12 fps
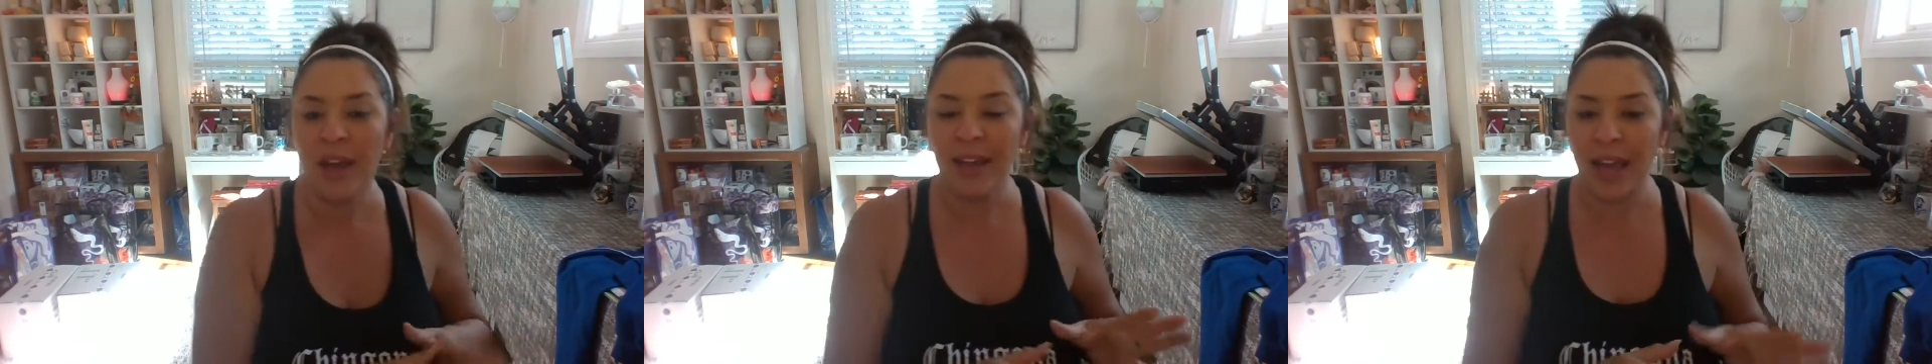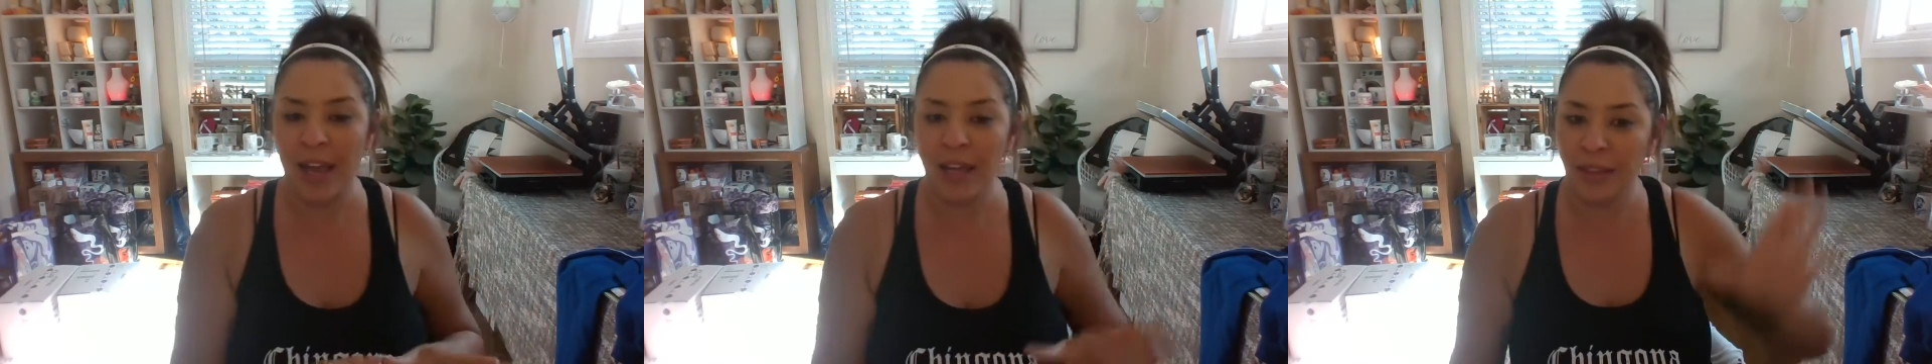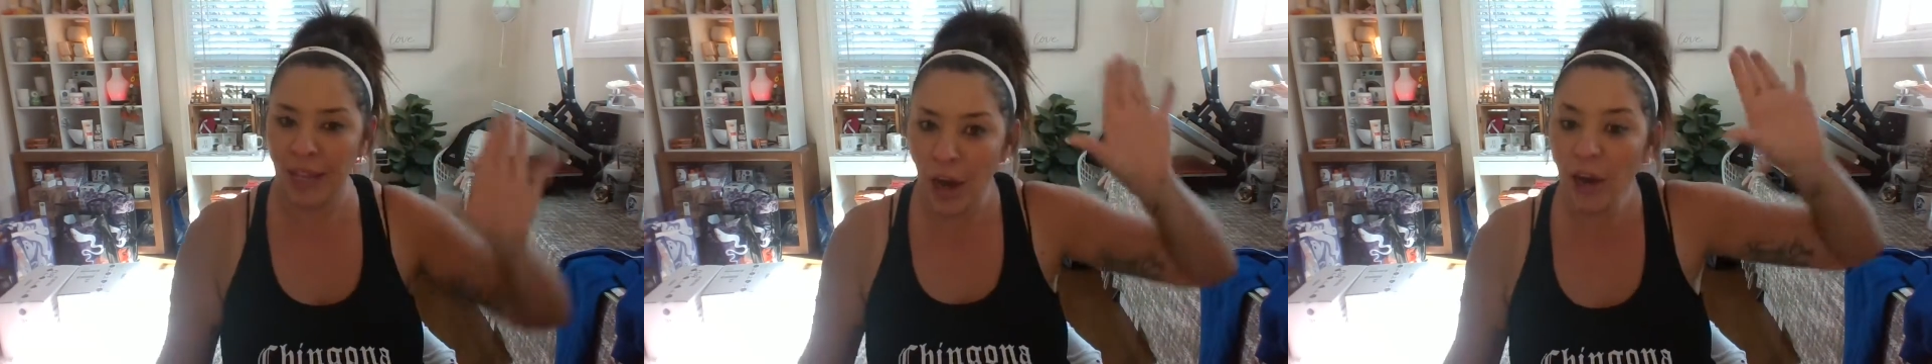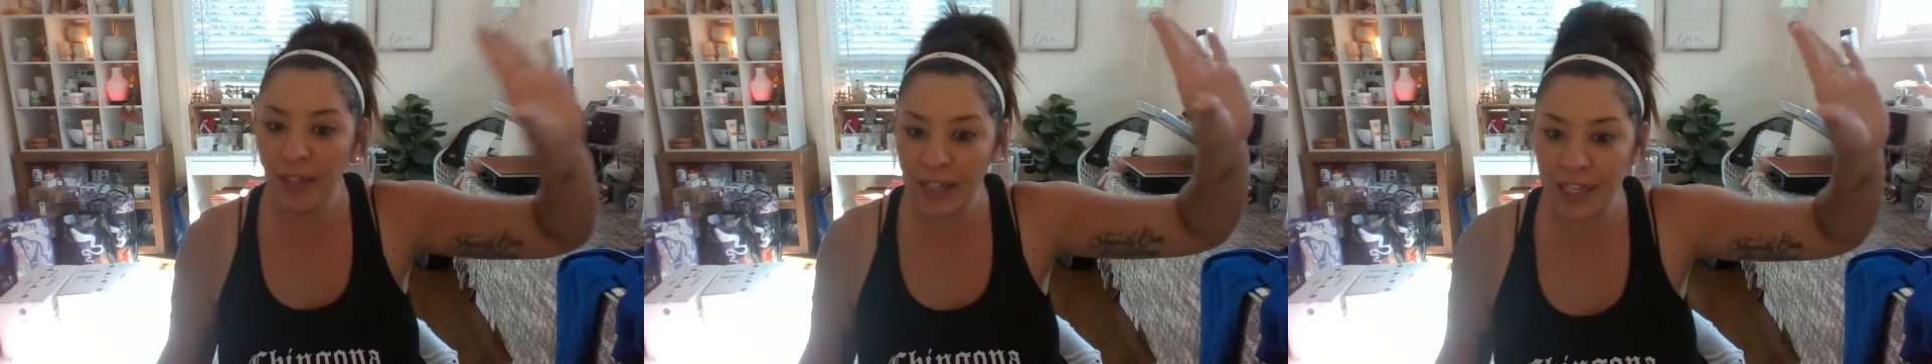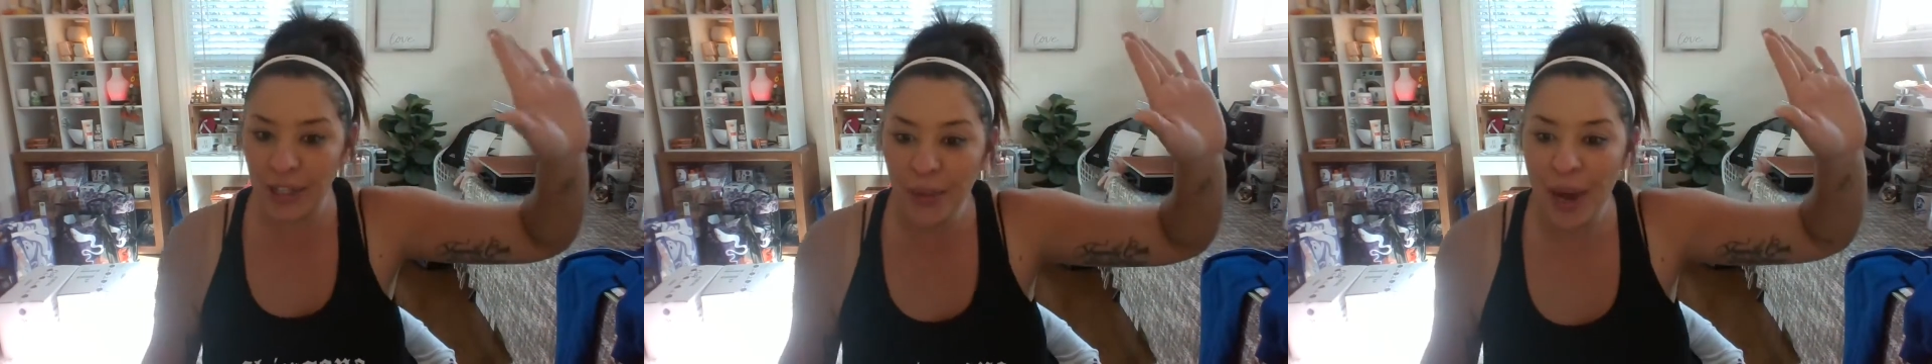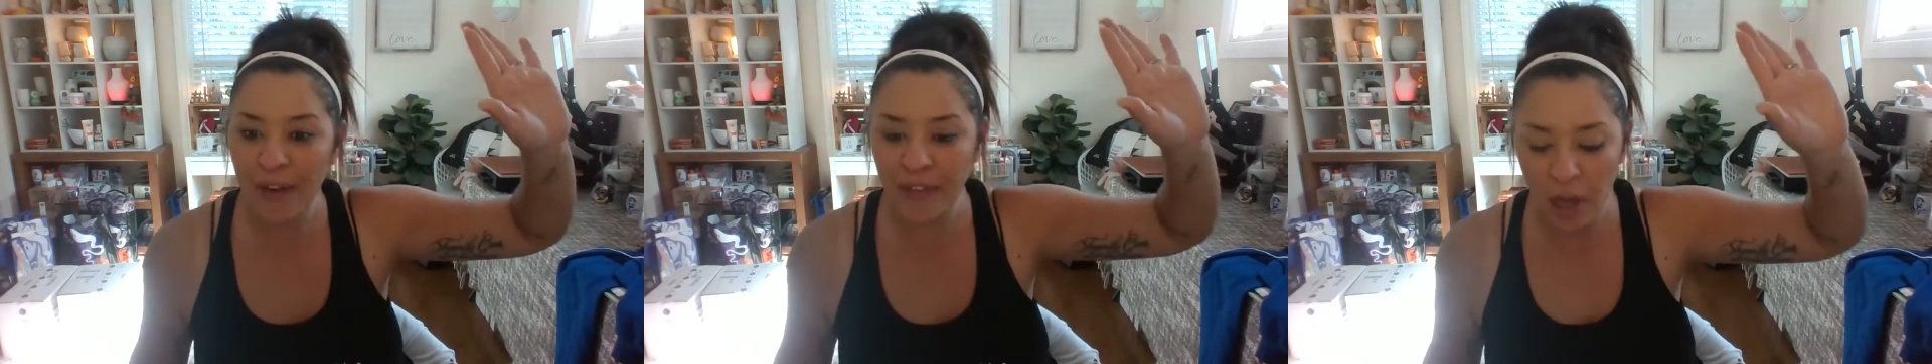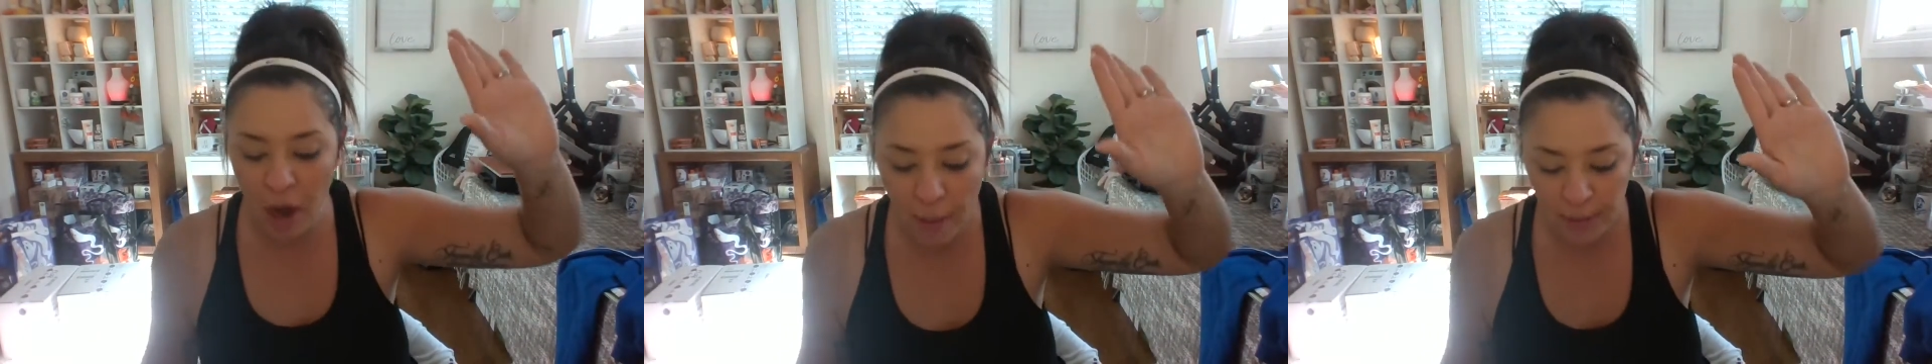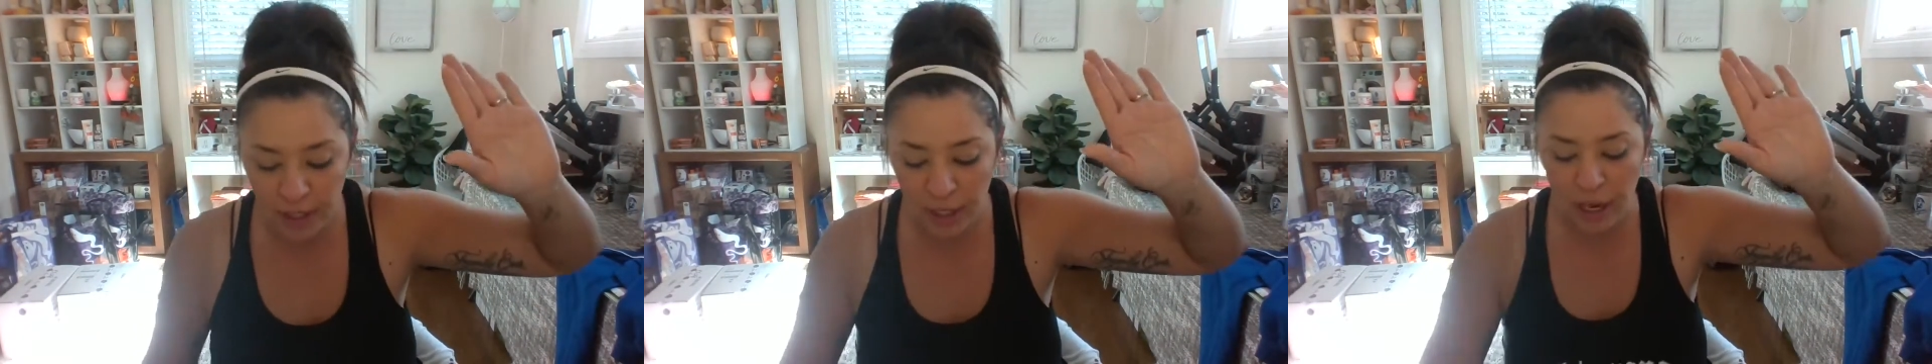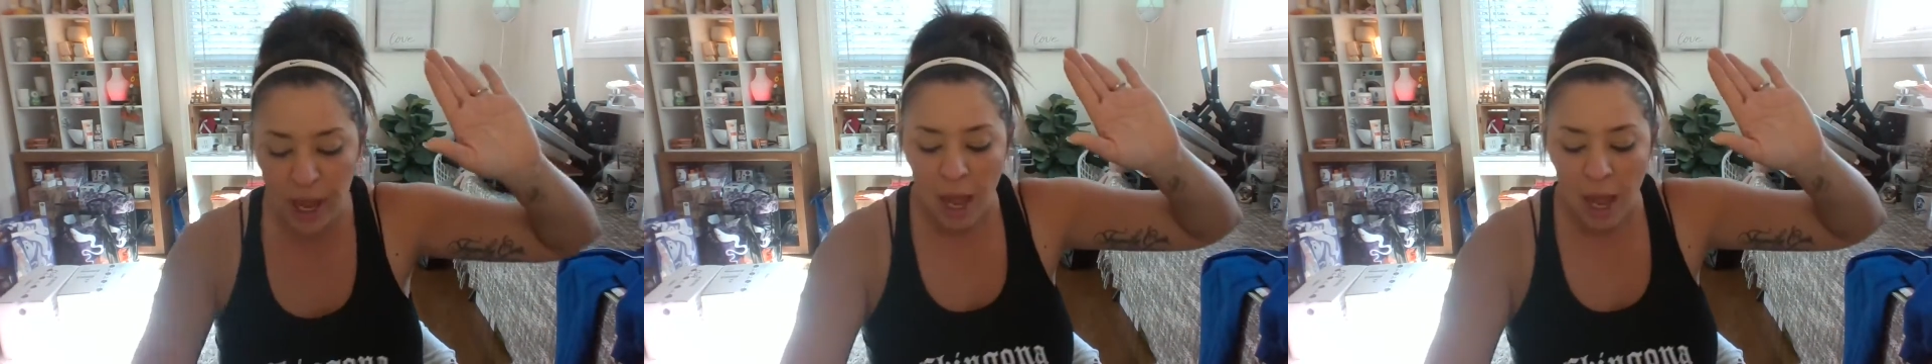Okay, they do have the option,